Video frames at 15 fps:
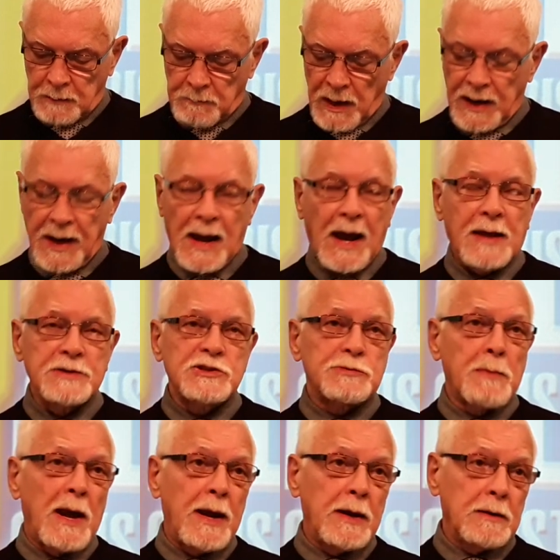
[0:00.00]
Many hands
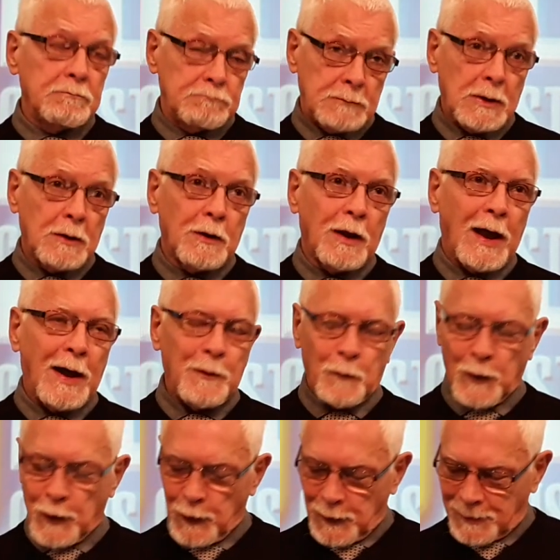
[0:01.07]
make light
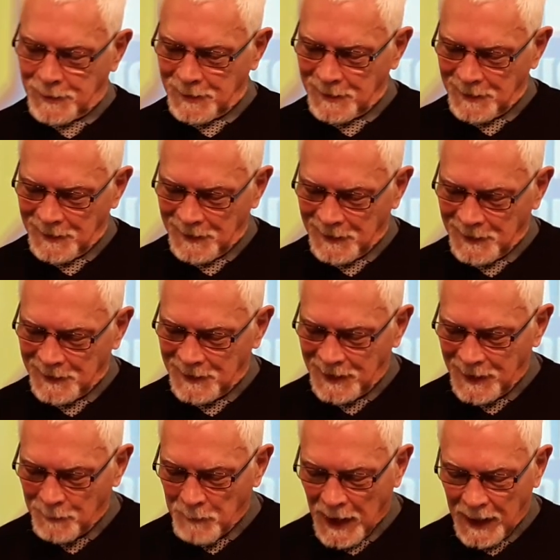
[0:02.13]
work.
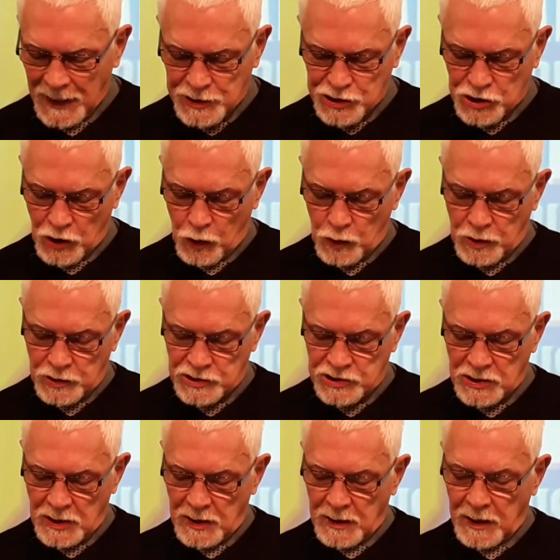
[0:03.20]
Nehemiah showed
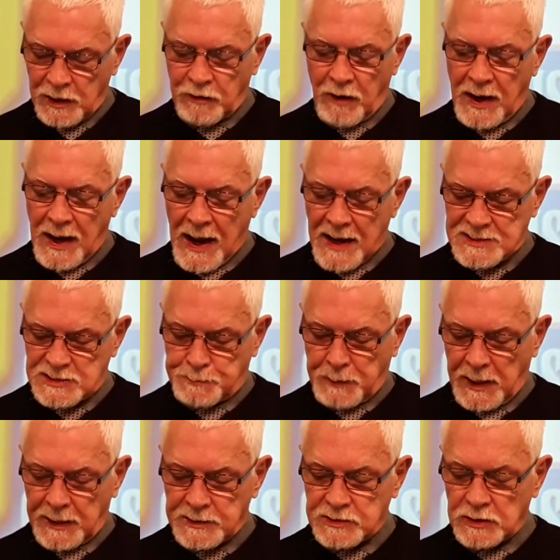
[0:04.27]
us a great
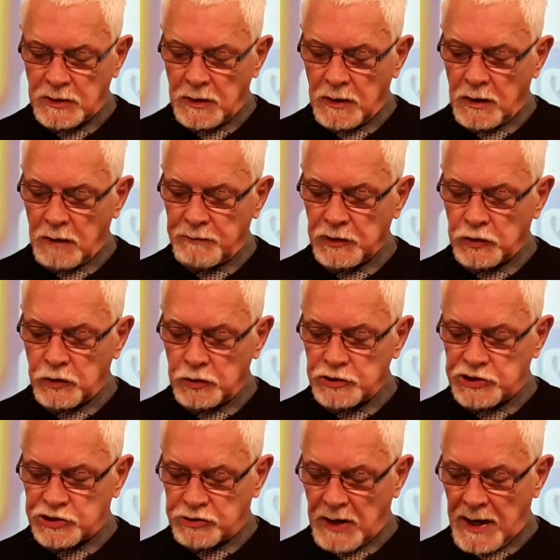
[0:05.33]
aspect of a
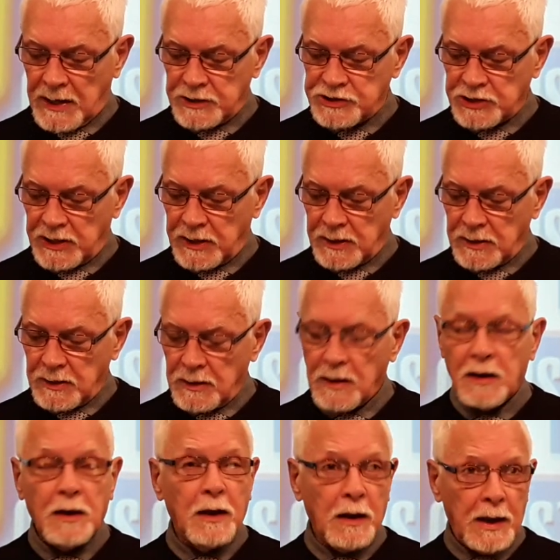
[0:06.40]
good strategy.
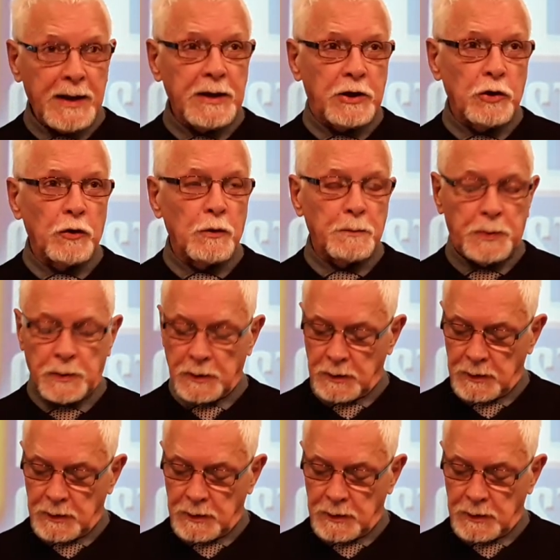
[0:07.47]
Link up.